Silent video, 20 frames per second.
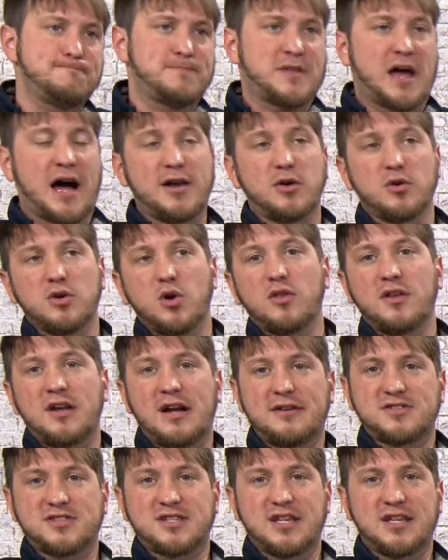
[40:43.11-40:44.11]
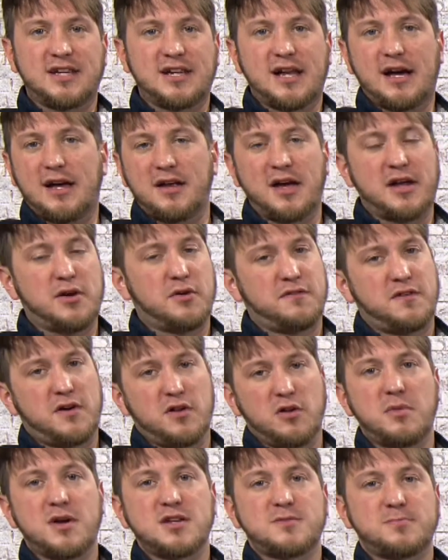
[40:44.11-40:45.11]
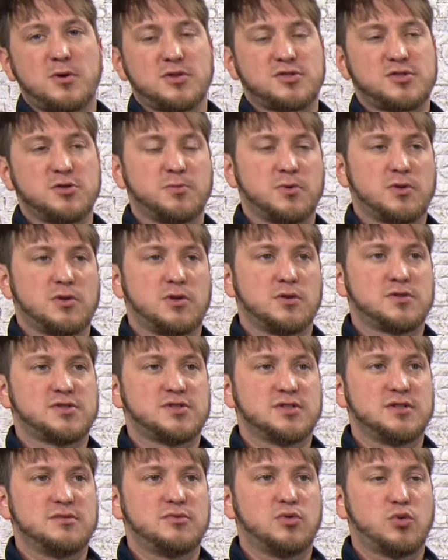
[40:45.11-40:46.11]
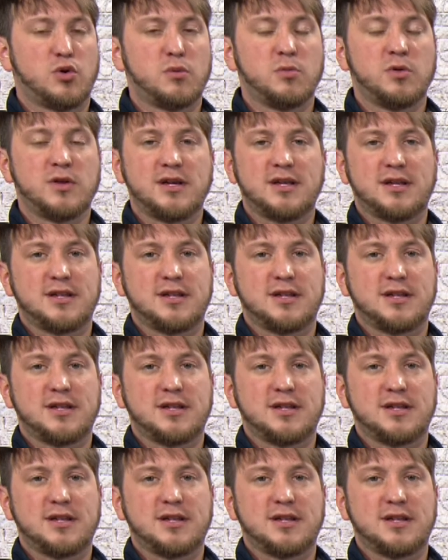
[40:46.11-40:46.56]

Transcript: I don't know that I've seen it. I don't follow baseball super closely normally,